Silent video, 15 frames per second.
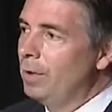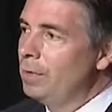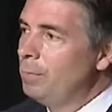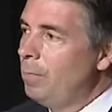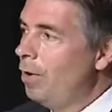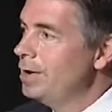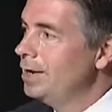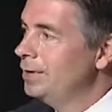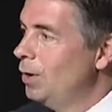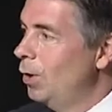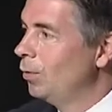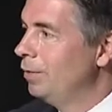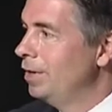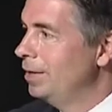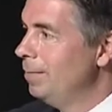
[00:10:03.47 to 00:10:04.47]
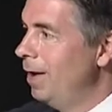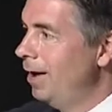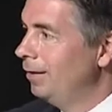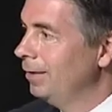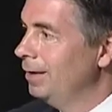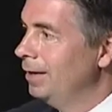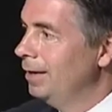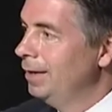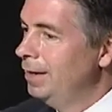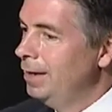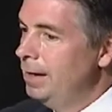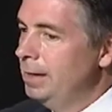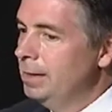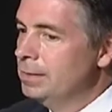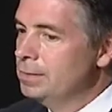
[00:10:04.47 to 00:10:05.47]
The part you don't read about
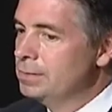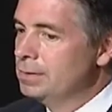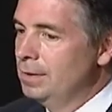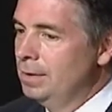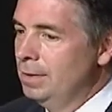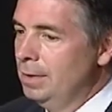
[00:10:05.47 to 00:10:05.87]
is